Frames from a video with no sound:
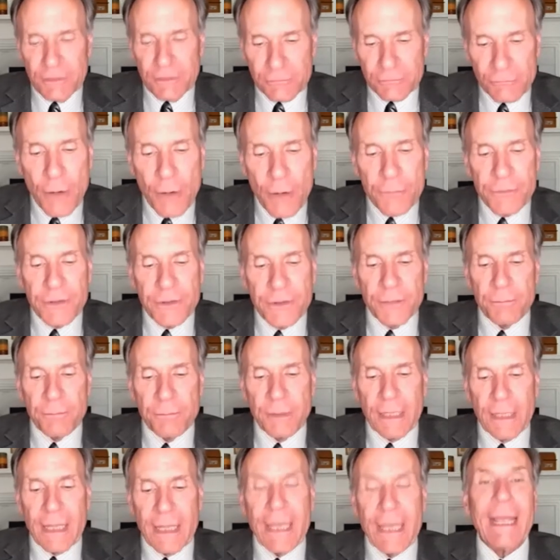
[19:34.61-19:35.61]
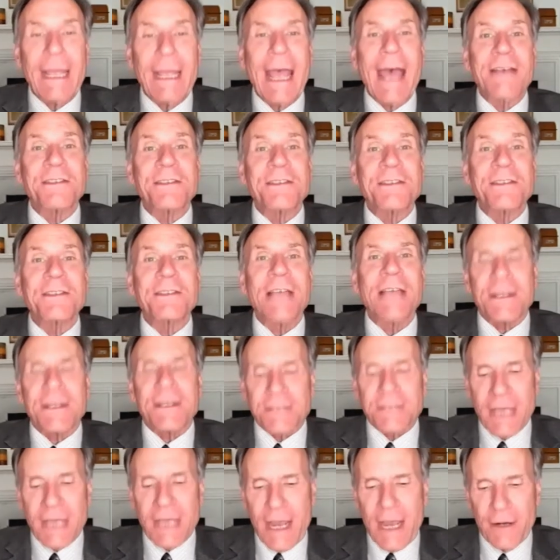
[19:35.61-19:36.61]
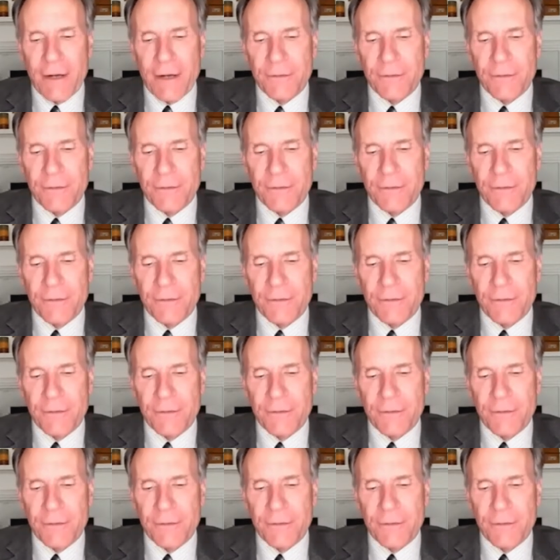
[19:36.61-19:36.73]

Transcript: wrote the play as satire.